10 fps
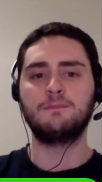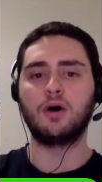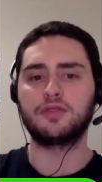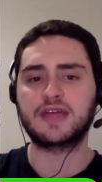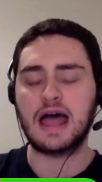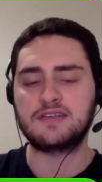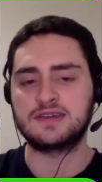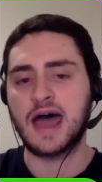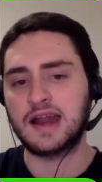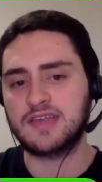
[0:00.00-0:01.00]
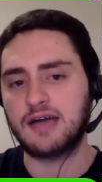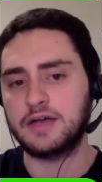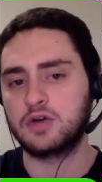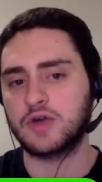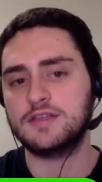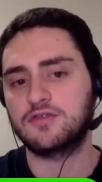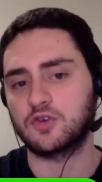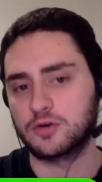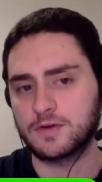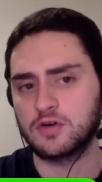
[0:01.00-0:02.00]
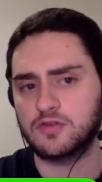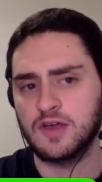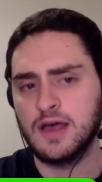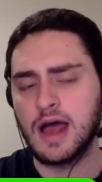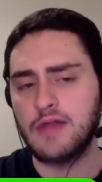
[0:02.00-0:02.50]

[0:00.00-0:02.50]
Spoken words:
Both guys are not exactly great servers.